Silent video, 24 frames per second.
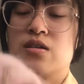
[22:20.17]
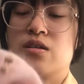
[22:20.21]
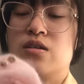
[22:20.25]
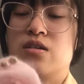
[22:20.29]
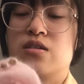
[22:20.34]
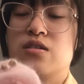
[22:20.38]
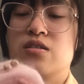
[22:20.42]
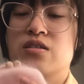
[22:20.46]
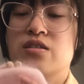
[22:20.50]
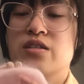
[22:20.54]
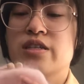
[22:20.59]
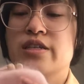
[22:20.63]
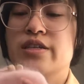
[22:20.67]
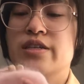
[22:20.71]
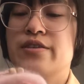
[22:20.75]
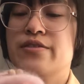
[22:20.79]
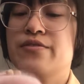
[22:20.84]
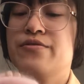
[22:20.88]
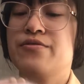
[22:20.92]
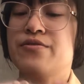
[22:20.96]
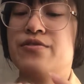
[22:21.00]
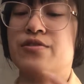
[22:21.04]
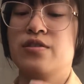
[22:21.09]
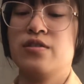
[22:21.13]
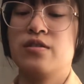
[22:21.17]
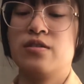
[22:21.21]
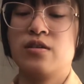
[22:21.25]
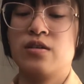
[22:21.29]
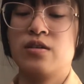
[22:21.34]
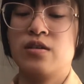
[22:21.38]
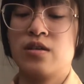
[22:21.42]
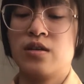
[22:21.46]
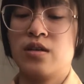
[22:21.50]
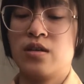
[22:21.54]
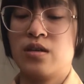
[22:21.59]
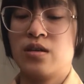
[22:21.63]
sleeve
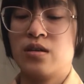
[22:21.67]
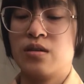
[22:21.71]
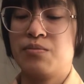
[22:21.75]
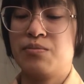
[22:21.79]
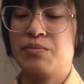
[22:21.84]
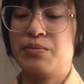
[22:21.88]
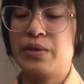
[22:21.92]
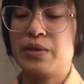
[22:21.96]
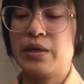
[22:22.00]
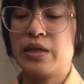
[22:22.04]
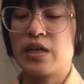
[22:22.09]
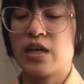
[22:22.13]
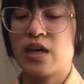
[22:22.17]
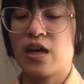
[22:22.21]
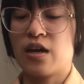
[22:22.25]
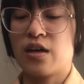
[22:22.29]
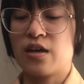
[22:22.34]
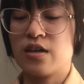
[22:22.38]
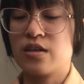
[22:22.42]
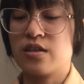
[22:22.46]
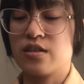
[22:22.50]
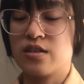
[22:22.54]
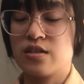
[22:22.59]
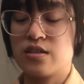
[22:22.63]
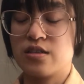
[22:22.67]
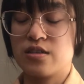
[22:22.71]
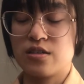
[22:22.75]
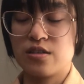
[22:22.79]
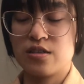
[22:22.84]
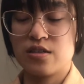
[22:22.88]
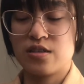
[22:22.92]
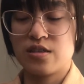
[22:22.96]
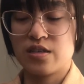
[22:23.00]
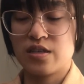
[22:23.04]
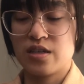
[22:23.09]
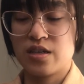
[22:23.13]

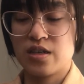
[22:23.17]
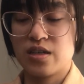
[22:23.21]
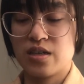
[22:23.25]
because